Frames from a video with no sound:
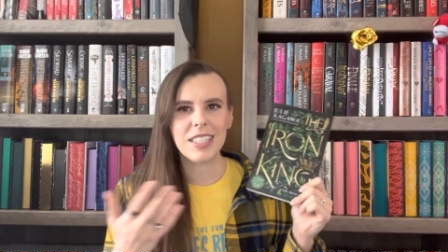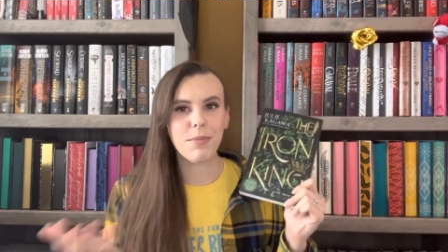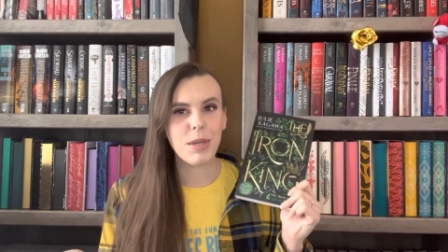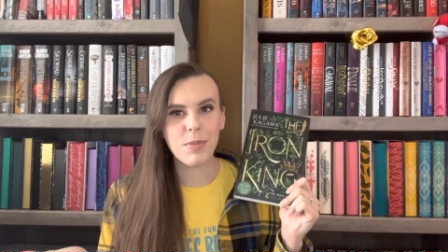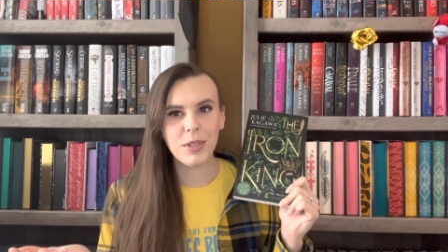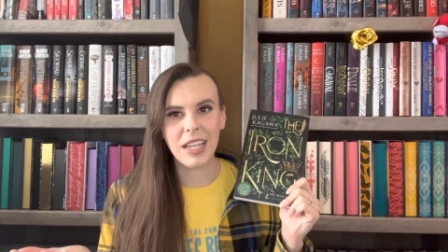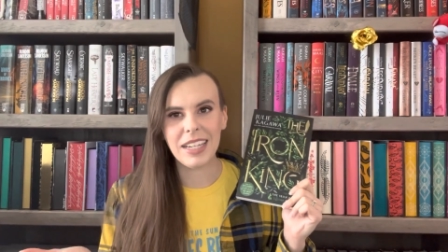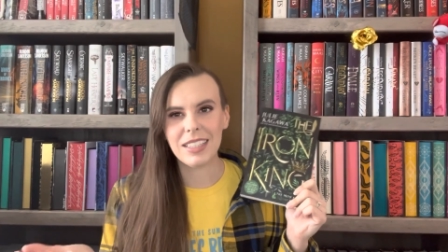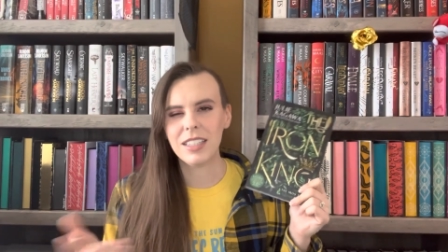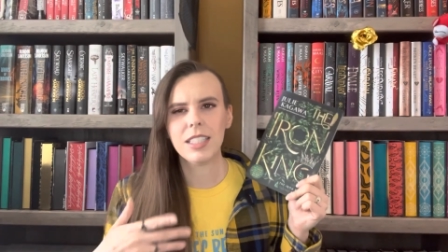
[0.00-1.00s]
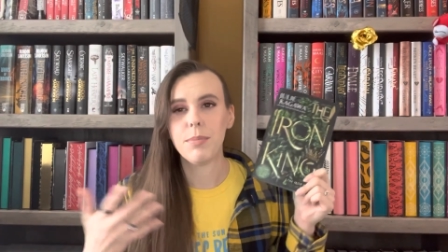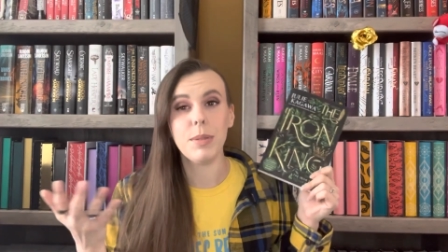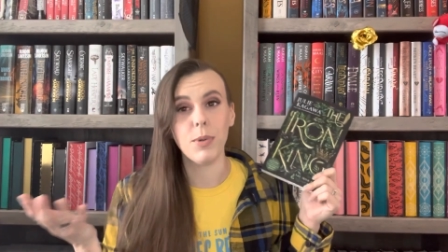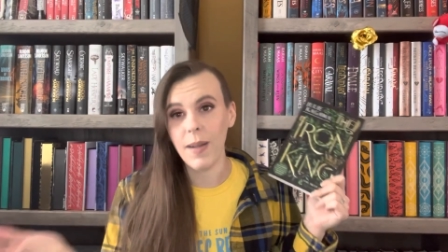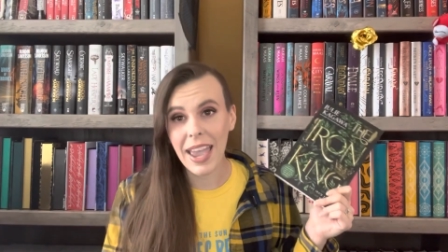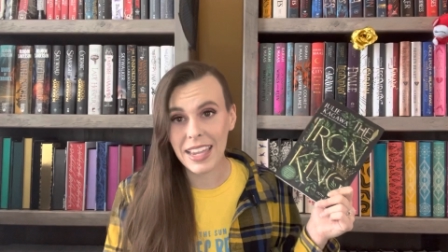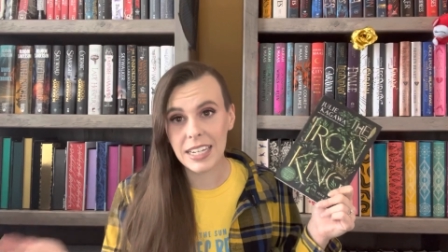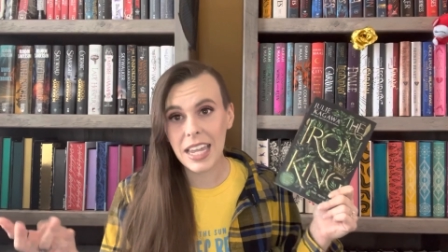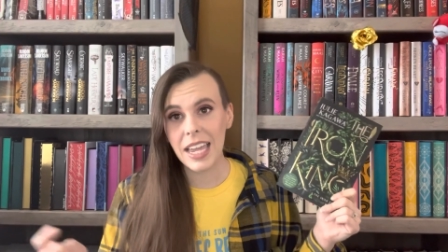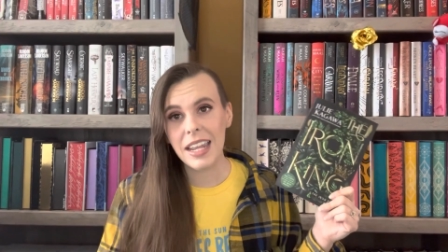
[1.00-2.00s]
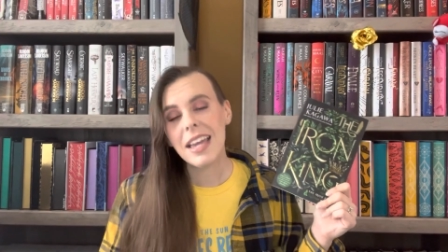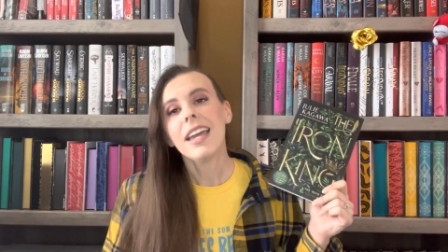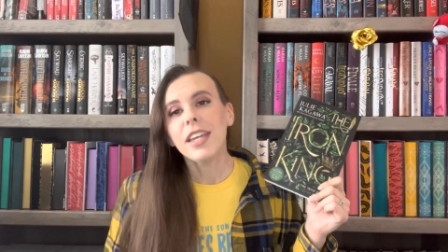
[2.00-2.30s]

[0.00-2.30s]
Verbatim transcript: some people liked it, some people hated it.